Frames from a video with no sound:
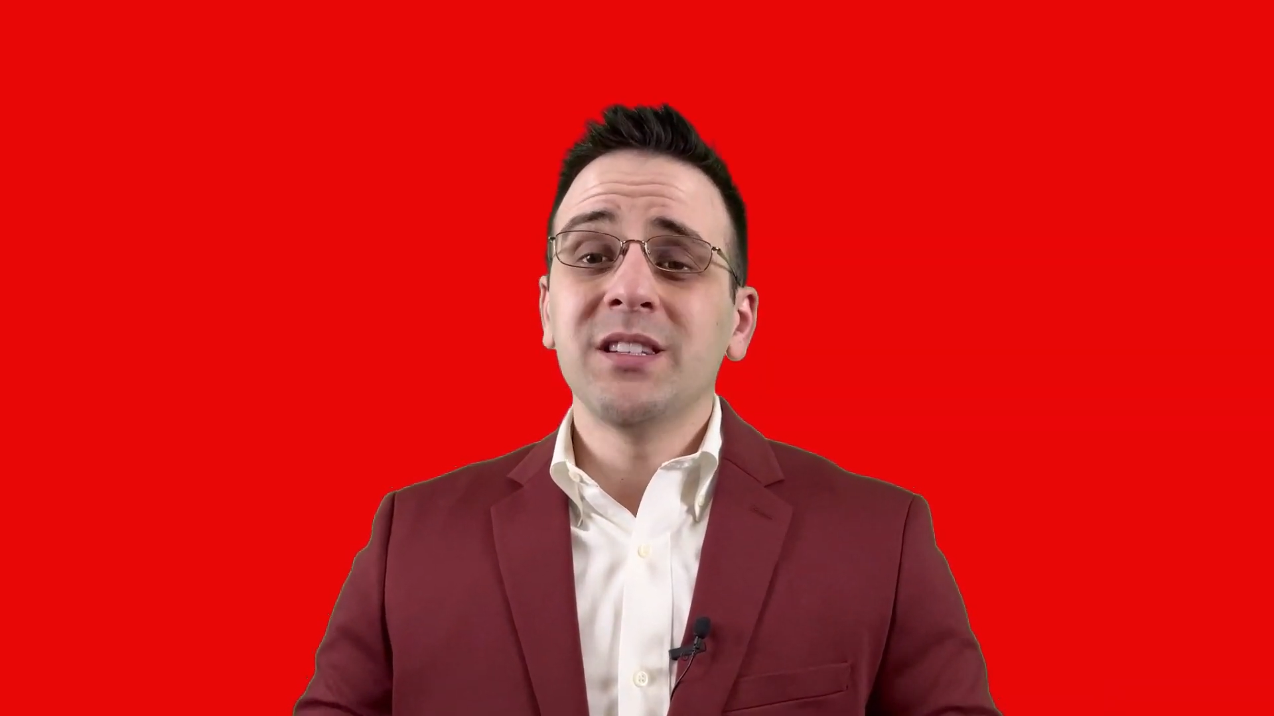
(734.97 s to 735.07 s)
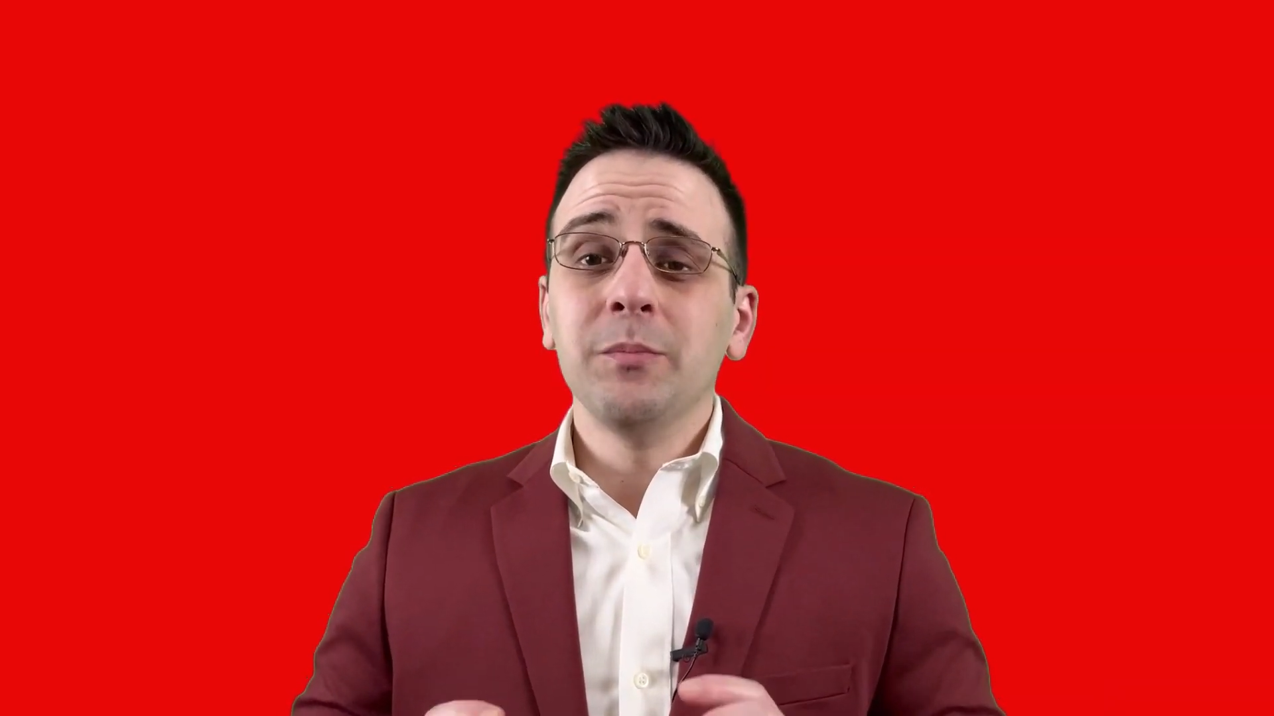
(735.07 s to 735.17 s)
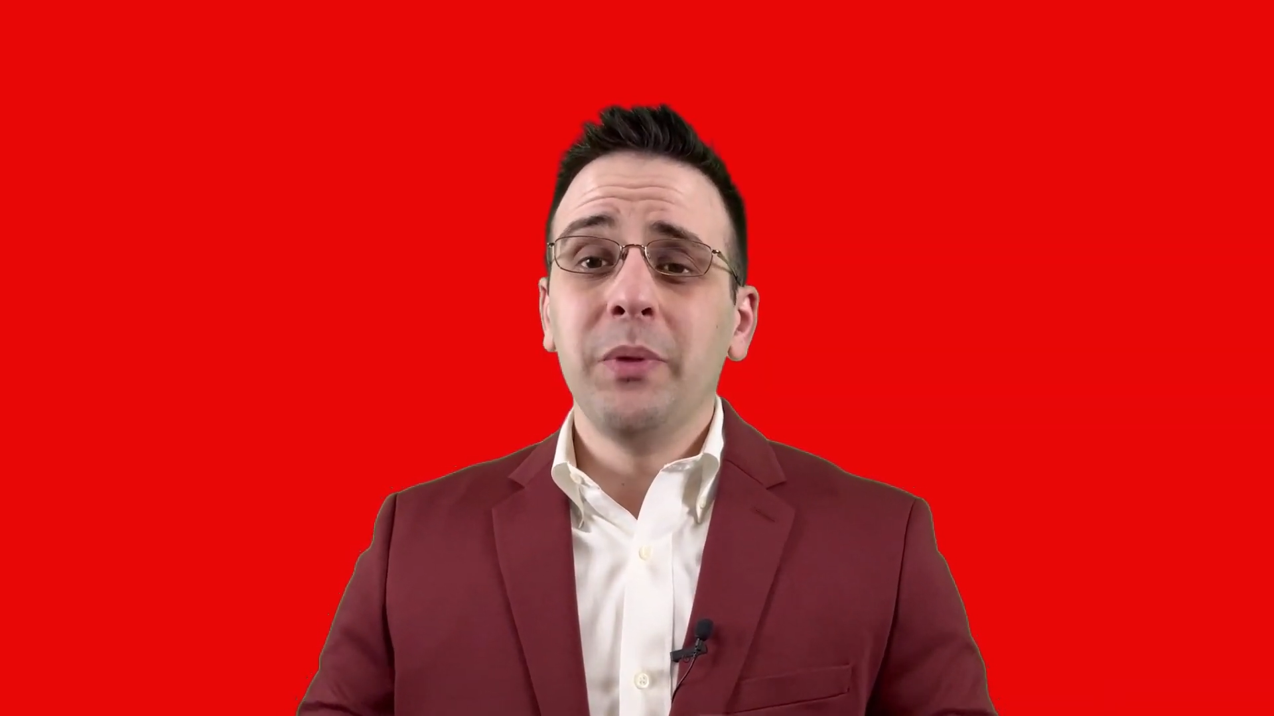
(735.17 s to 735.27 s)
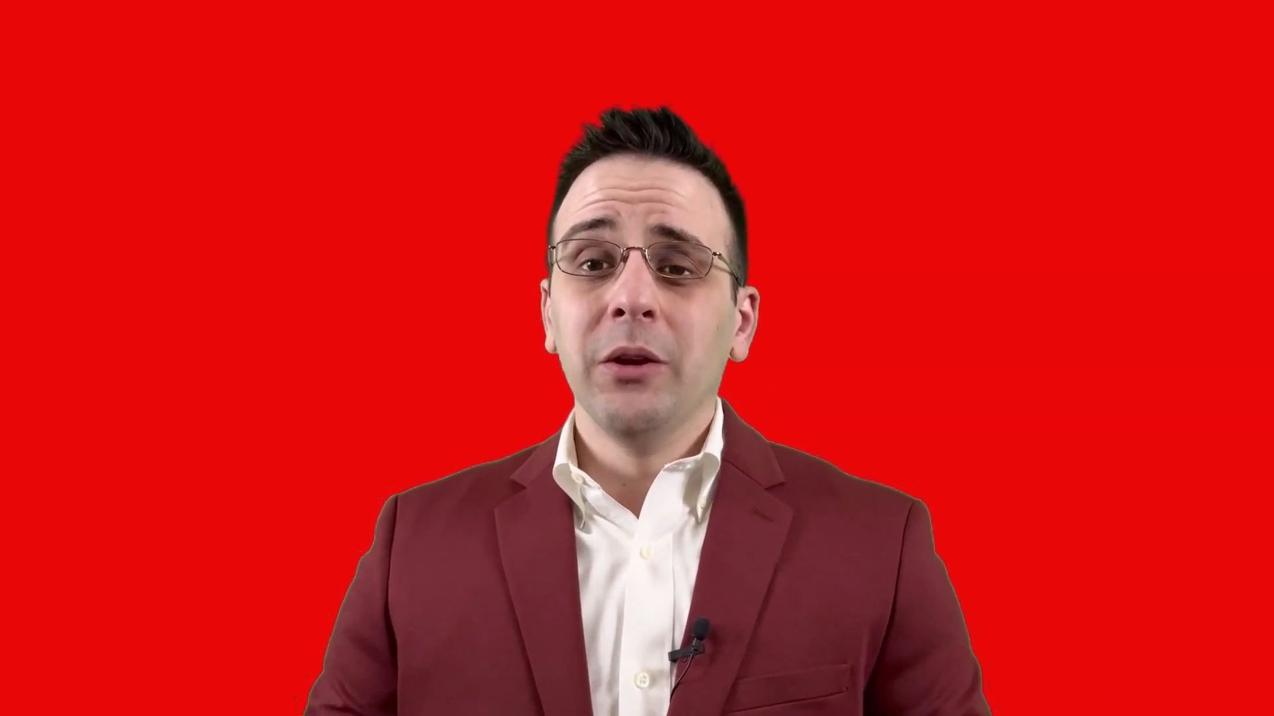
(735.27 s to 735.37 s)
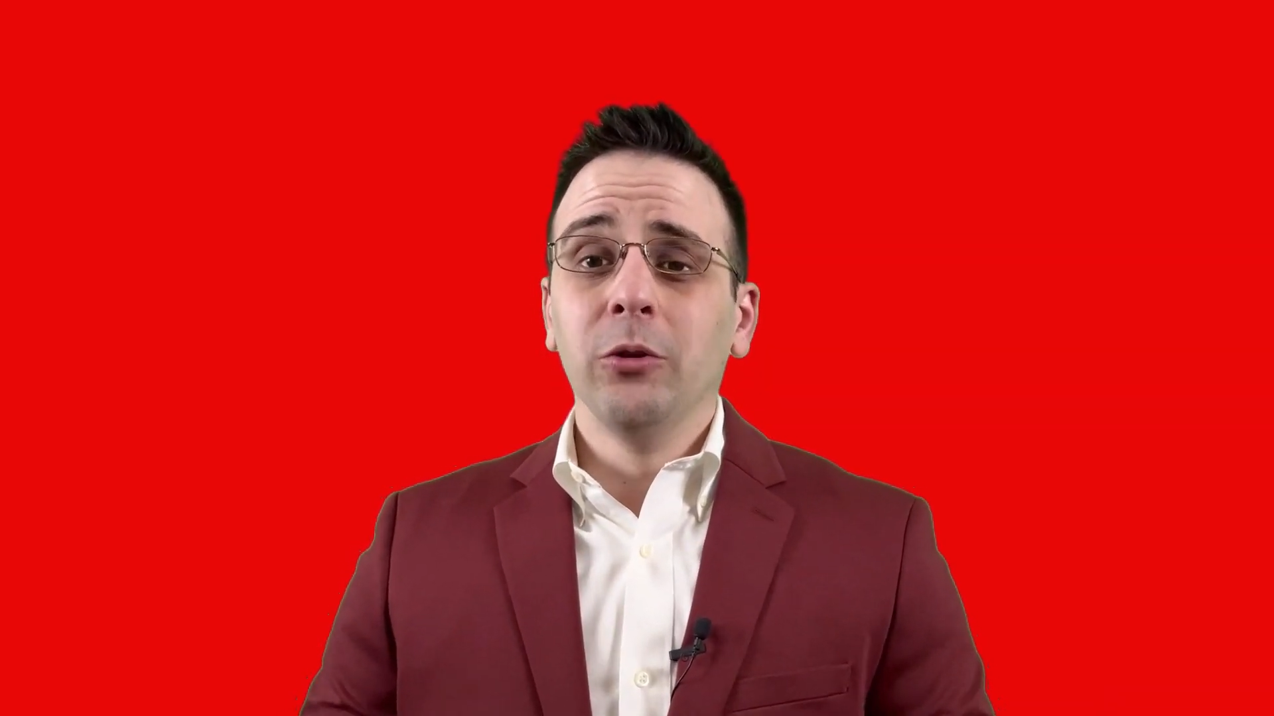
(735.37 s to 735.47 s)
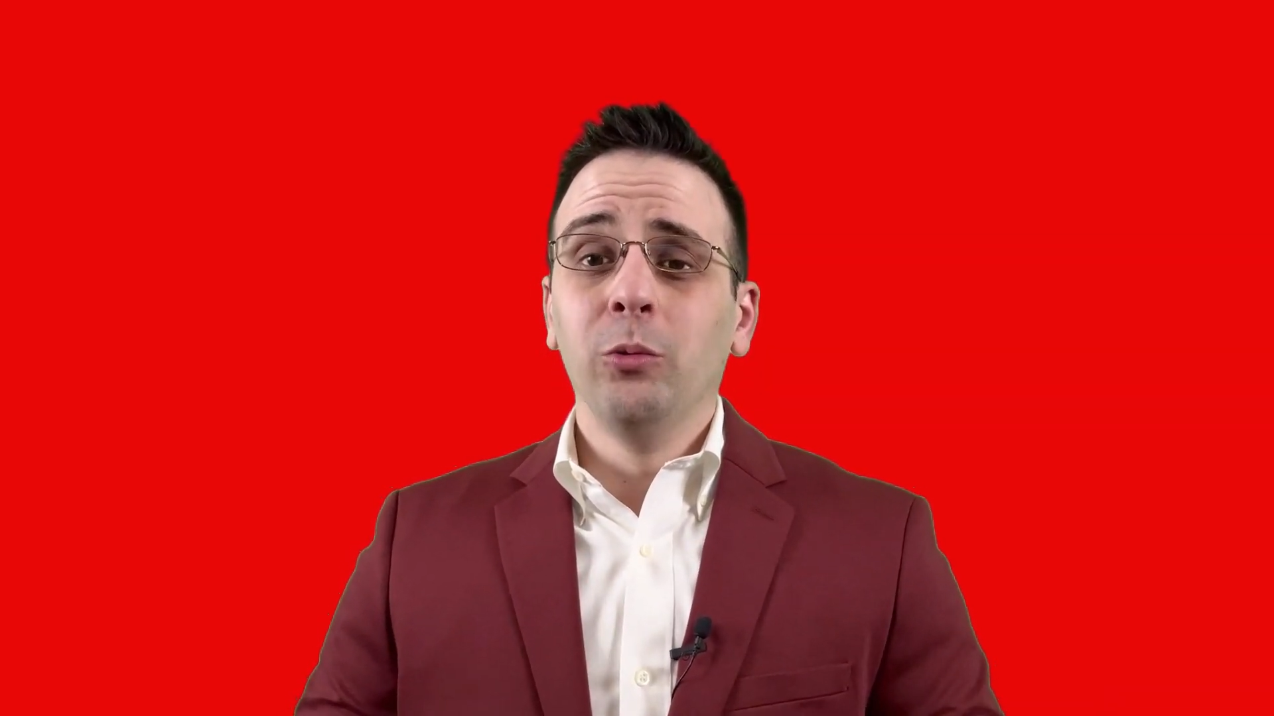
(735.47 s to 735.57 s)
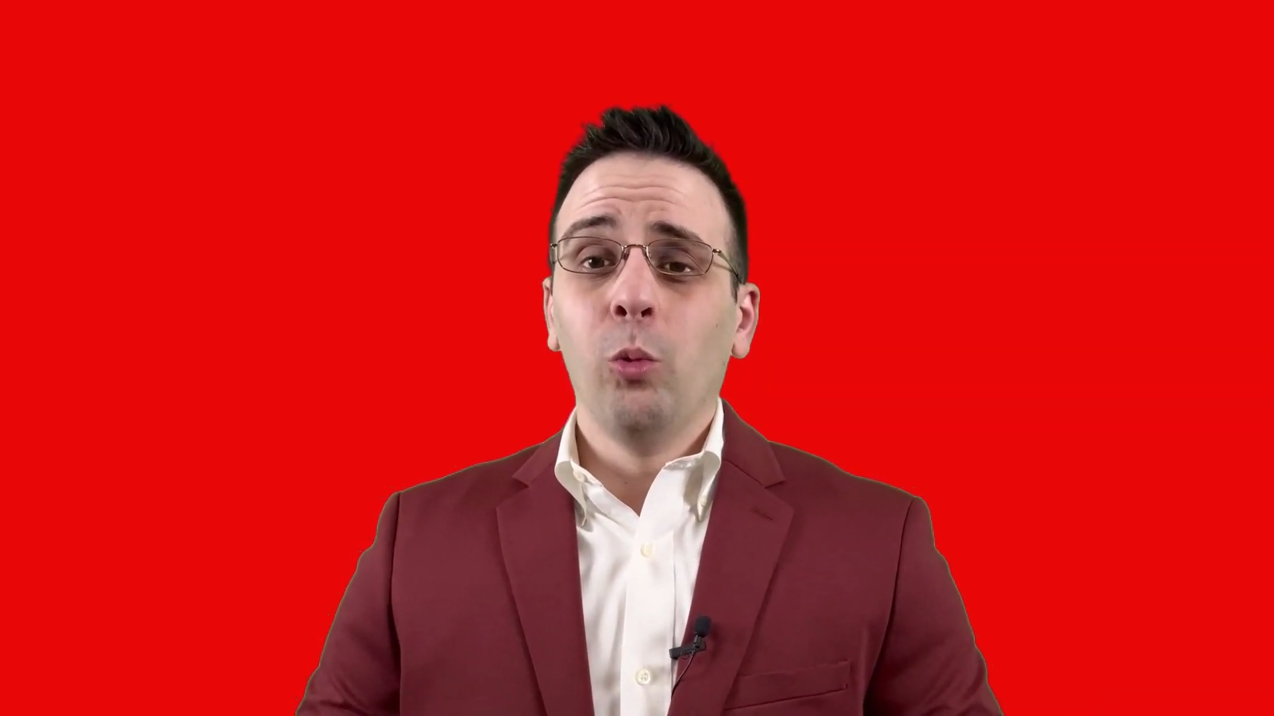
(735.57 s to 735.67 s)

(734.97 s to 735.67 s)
build